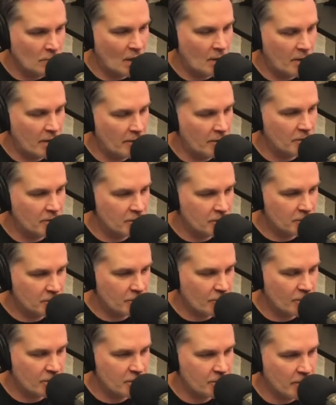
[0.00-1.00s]
I have those
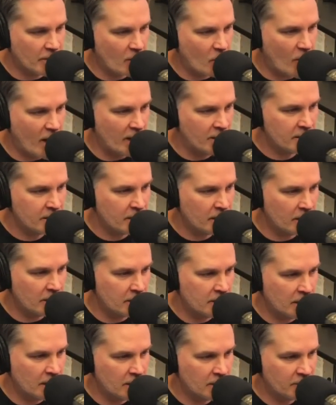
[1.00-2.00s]
Chris
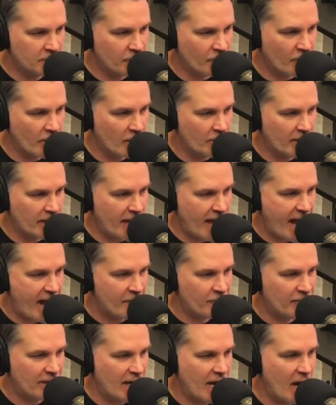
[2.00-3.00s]
McQuanzica tickets for you about a
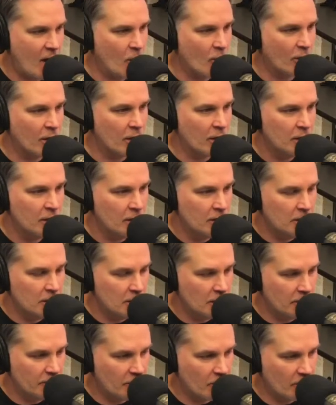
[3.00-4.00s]
half an hour
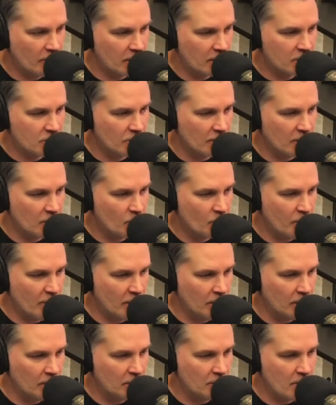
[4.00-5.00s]
if you want to join
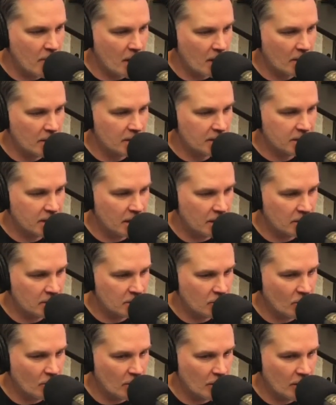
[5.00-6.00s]
Bill and Mary
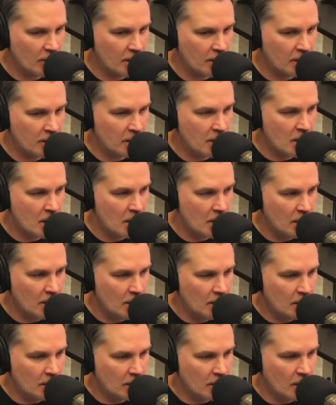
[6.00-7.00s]
Santora and
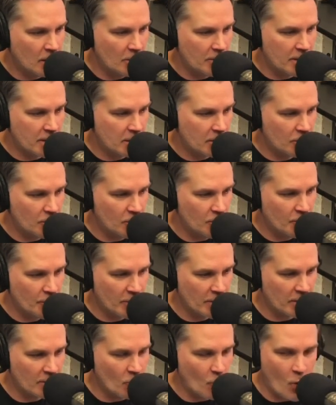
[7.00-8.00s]
Cody
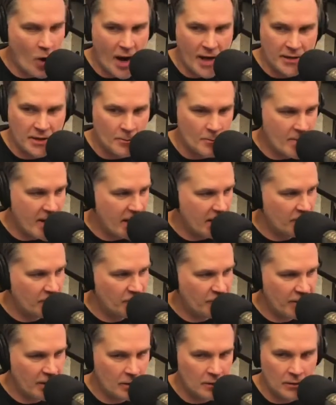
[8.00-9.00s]
Cooper and Wanda
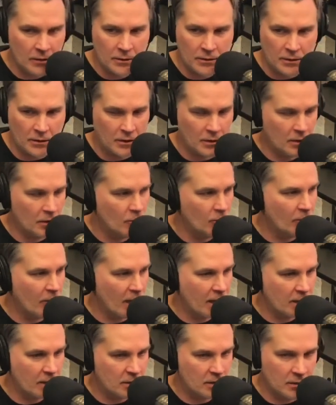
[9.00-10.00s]
Mayfield and oh
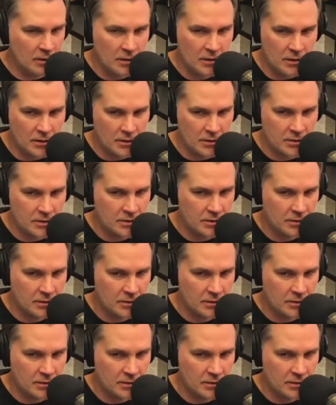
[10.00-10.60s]
my goodness.